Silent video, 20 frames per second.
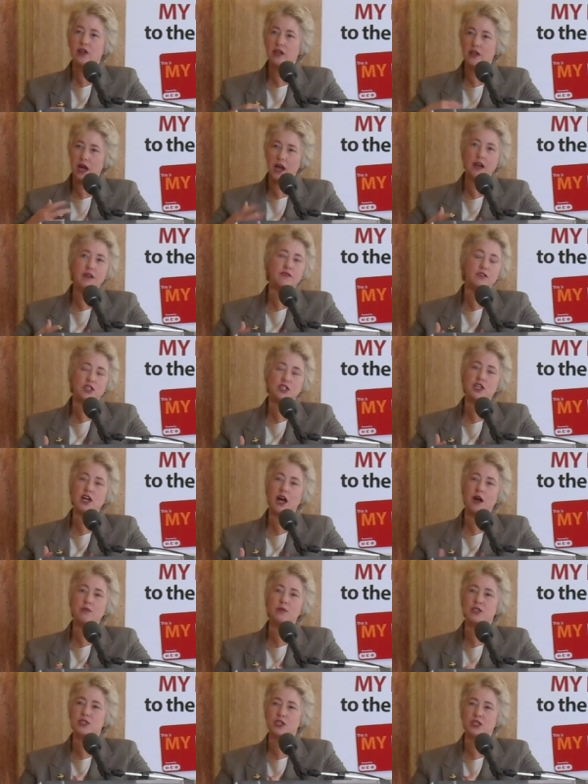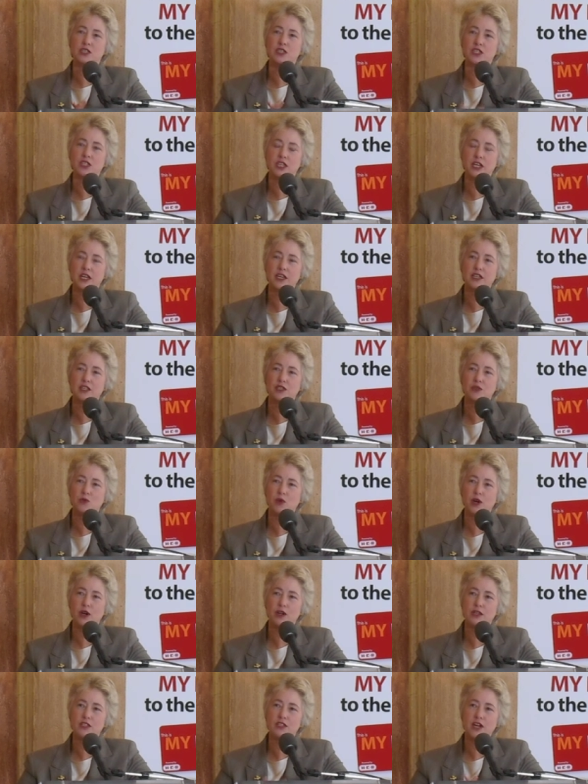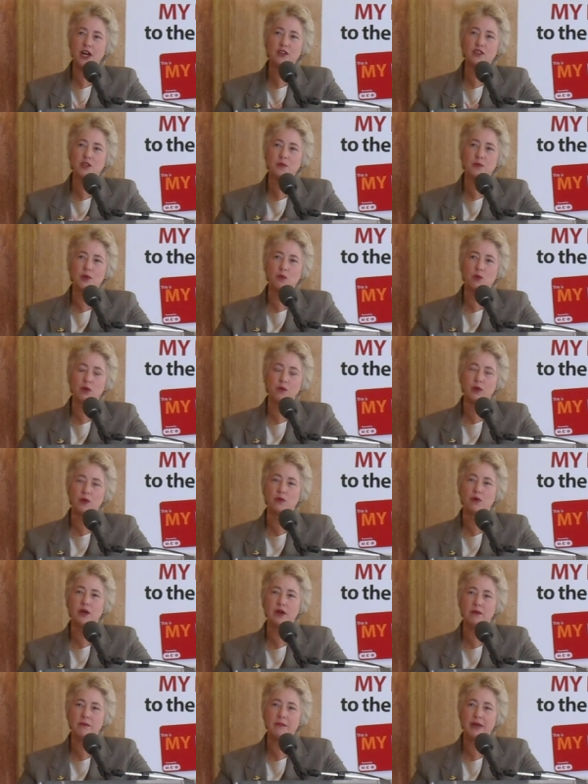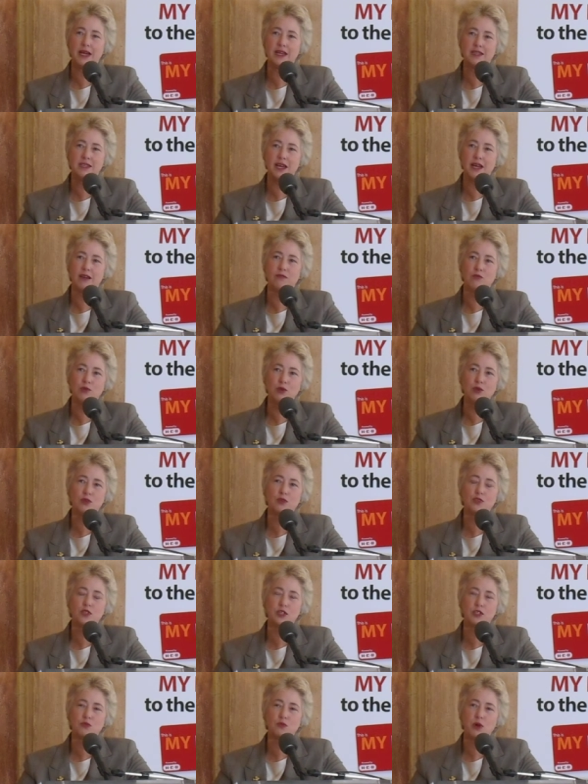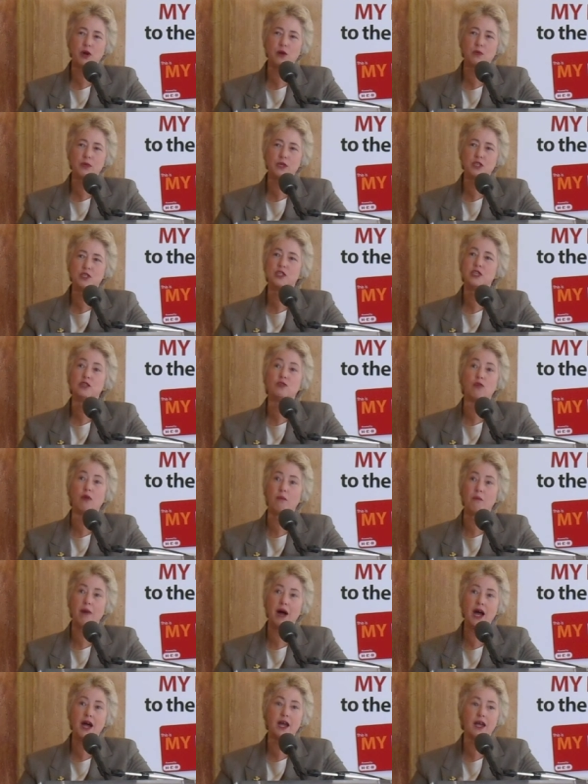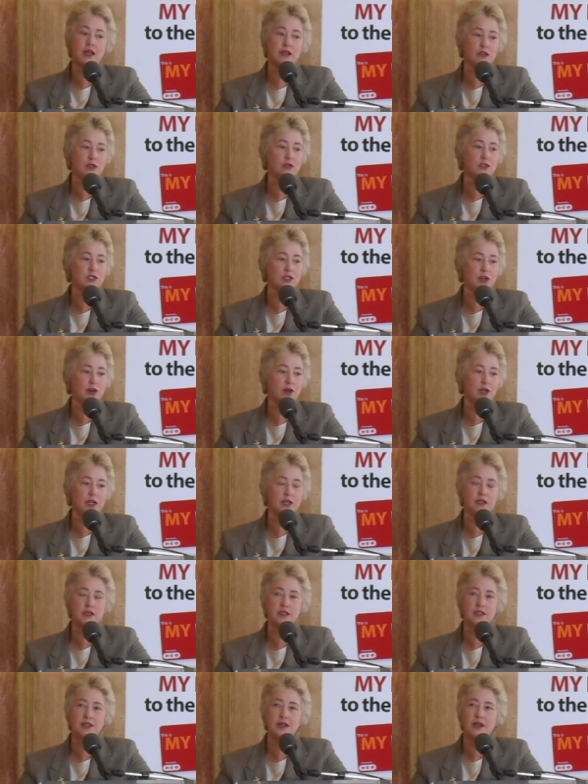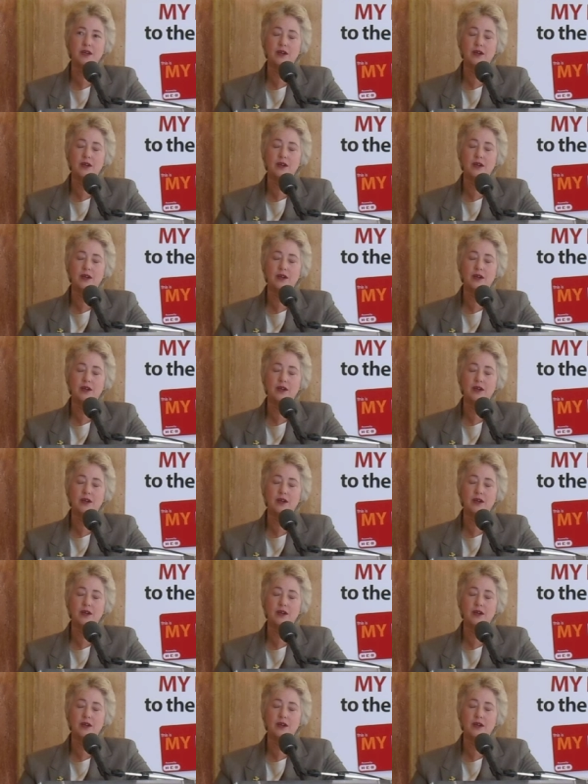A lot of just common sense things where it's not something where we want to mandate rules, it's where we just need to remind Houstonians